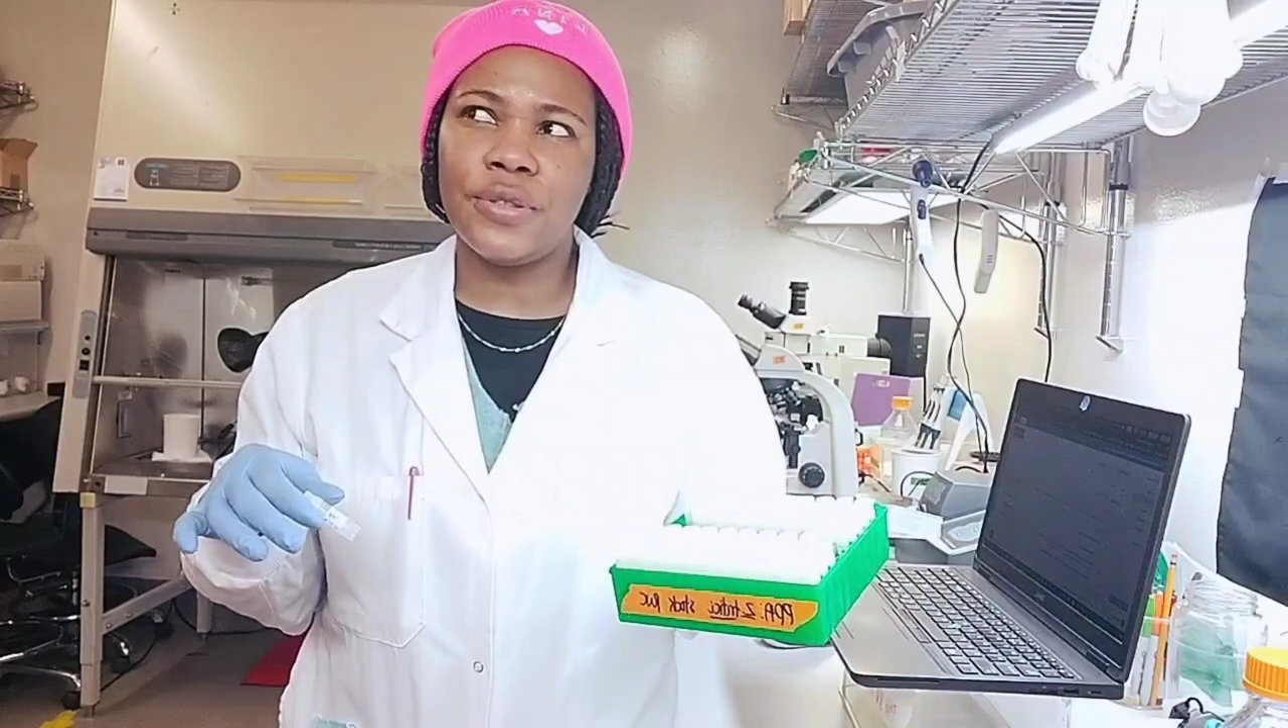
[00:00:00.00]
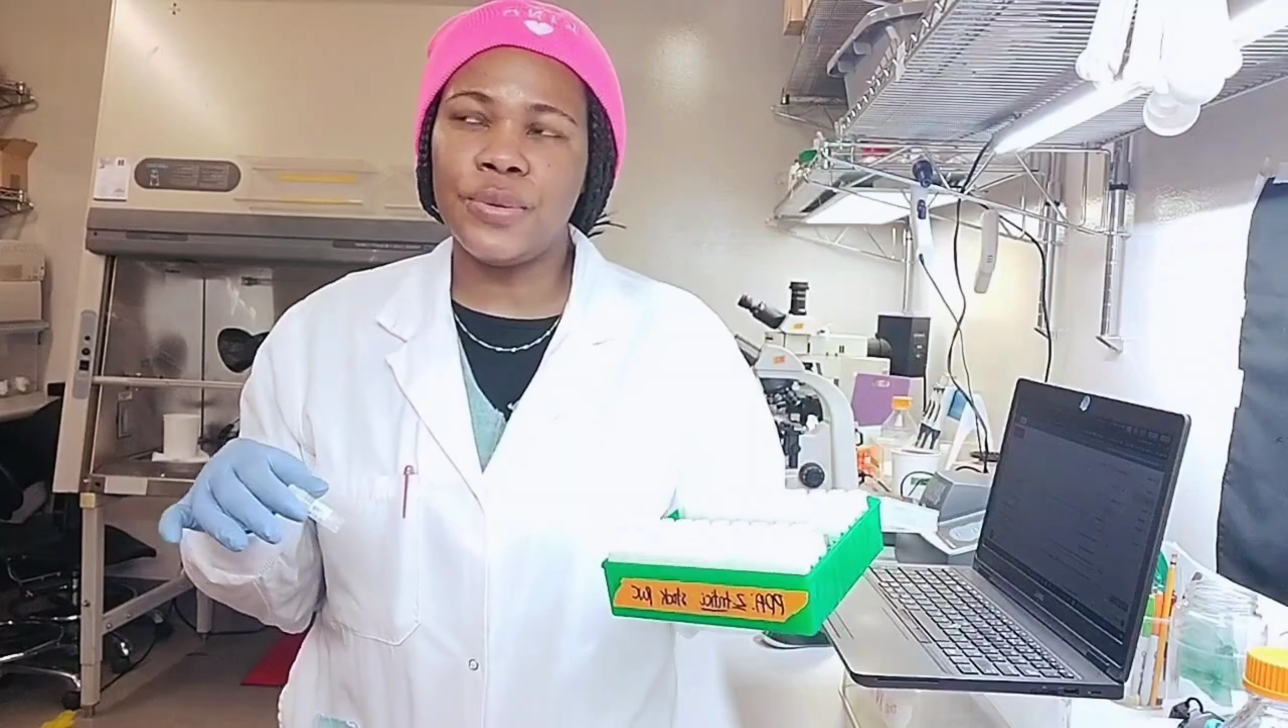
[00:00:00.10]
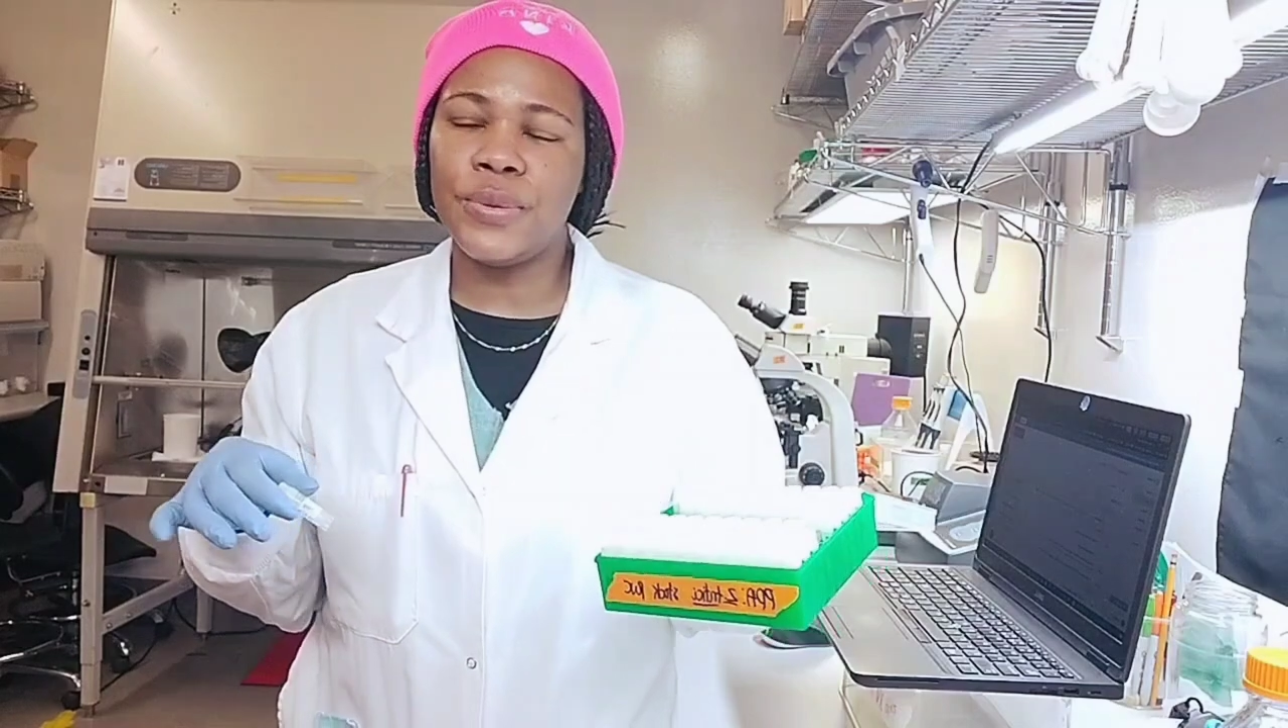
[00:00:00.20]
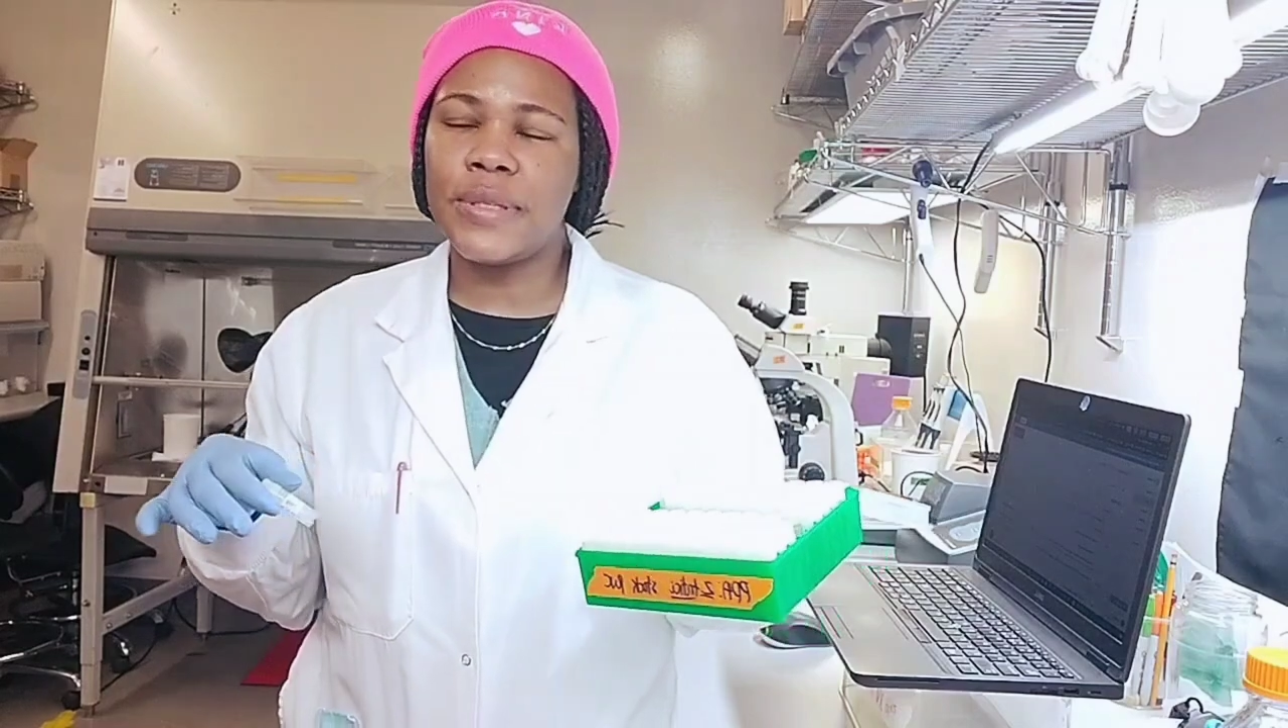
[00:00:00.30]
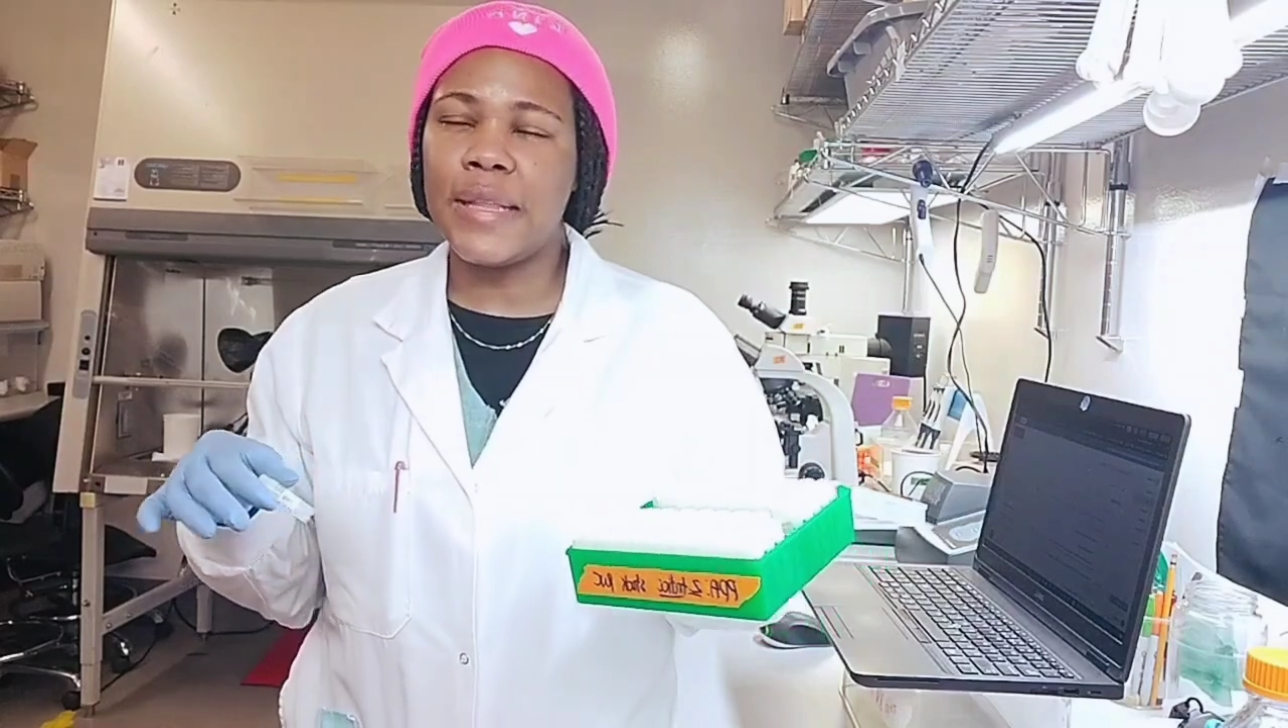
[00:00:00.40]

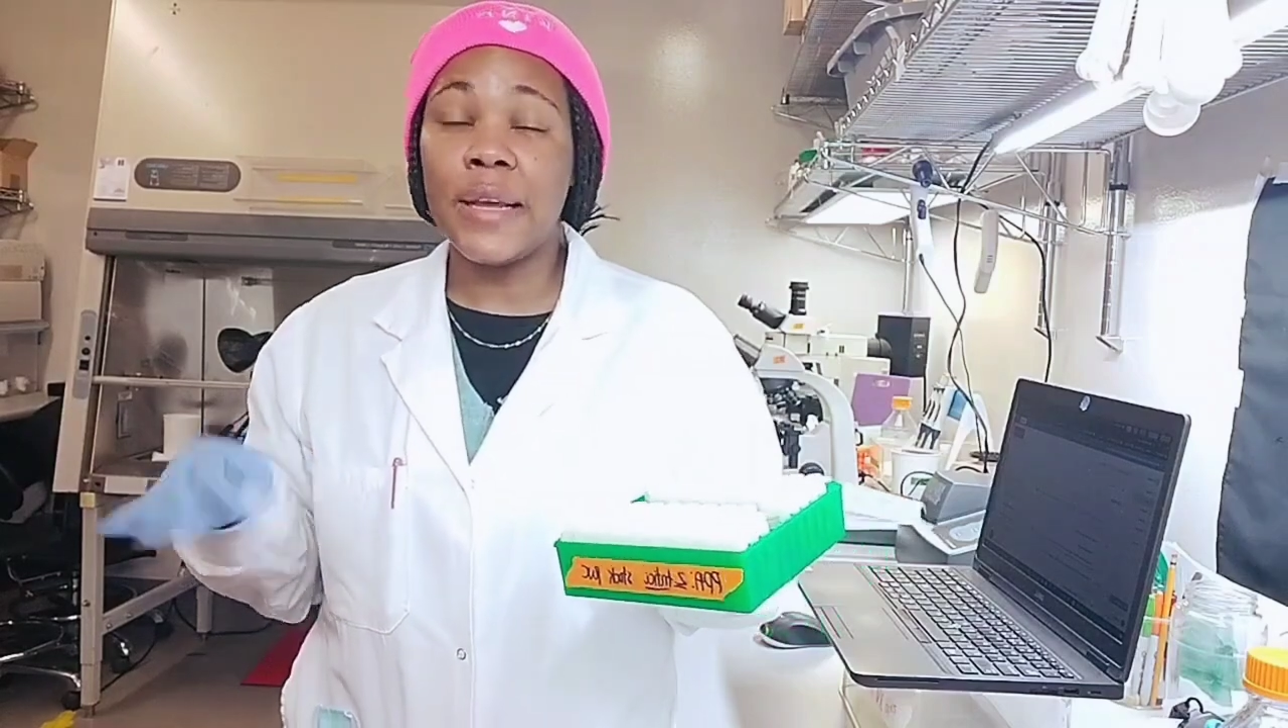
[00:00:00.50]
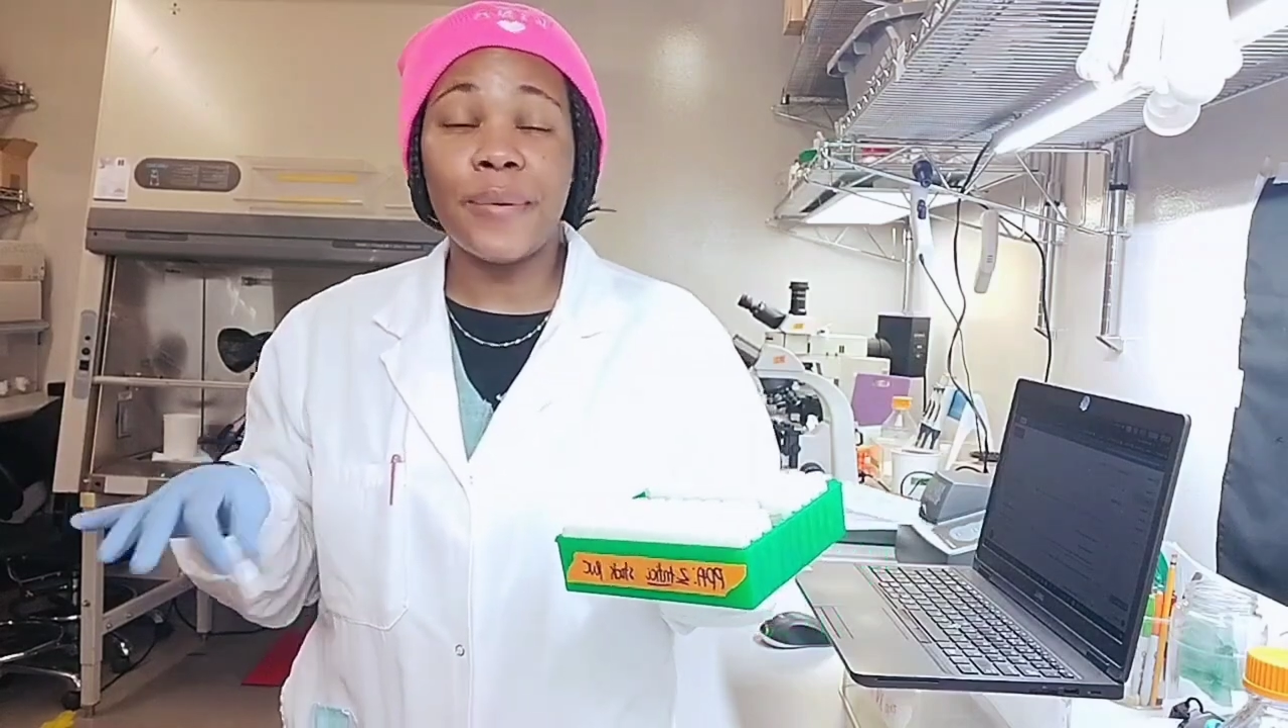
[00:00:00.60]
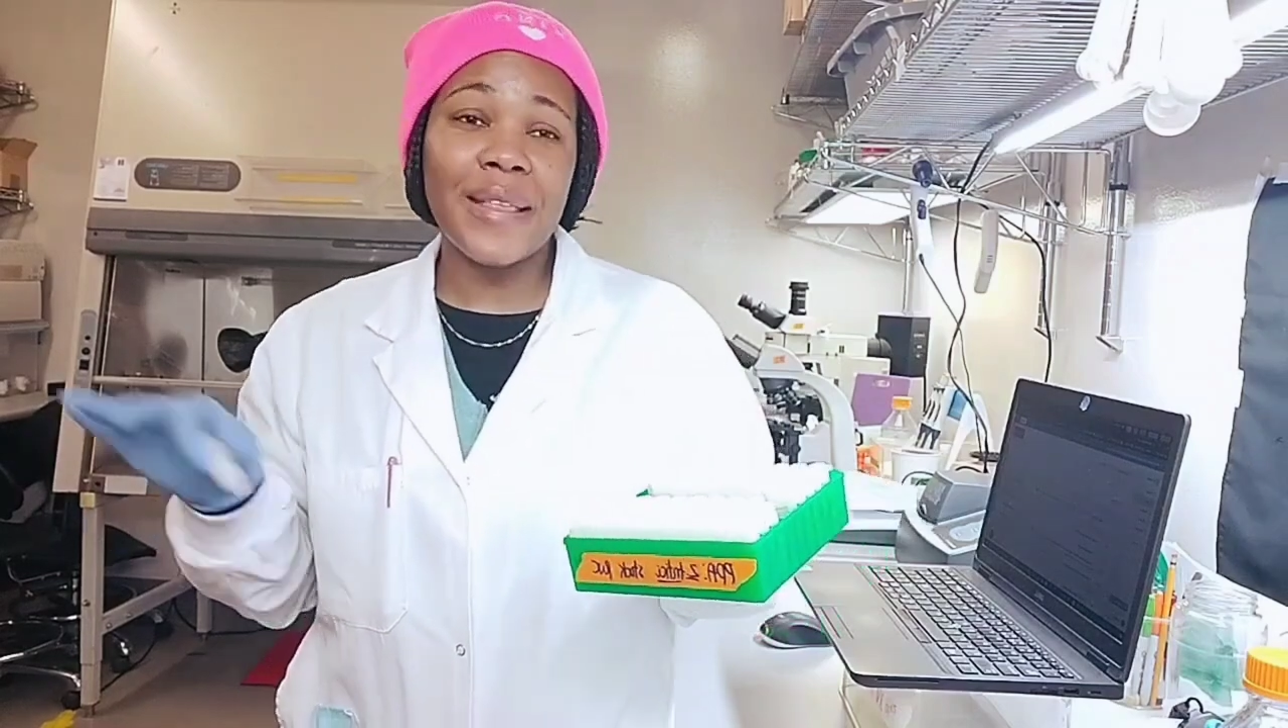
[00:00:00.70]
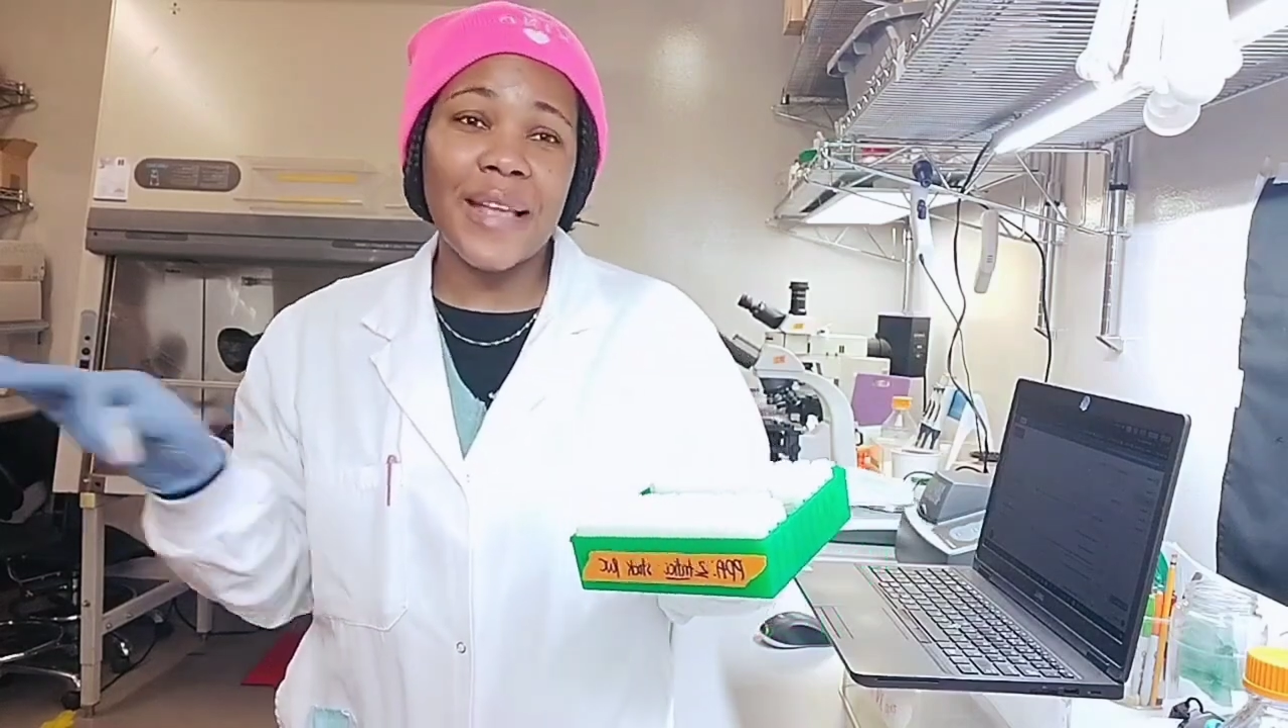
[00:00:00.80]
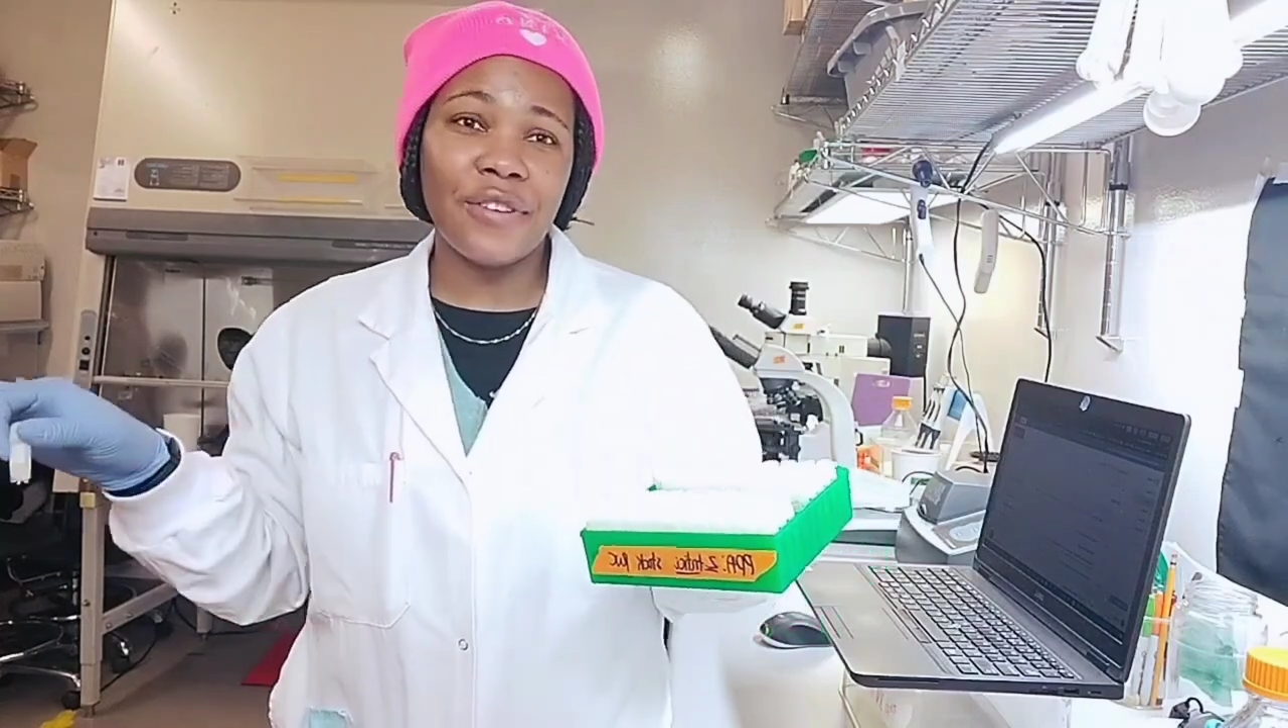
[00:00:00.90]
use liquid